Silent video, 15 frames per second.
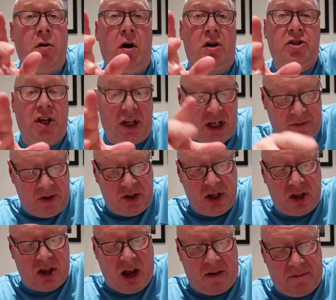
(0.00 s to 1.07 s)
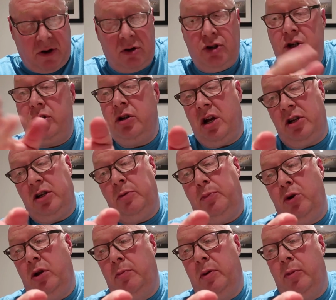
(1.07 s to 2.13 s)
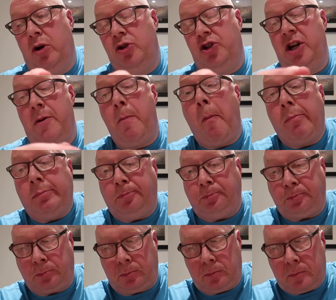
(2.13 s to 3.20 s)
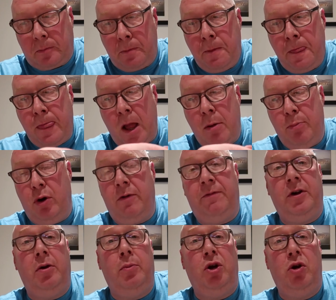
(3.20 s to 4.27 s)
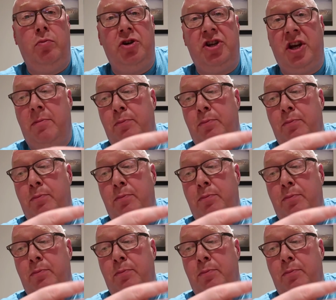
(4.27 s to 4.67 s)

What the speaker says: Well, I'd say, if you did that, folks, you could actually put the blancmange in. Put a few blueberries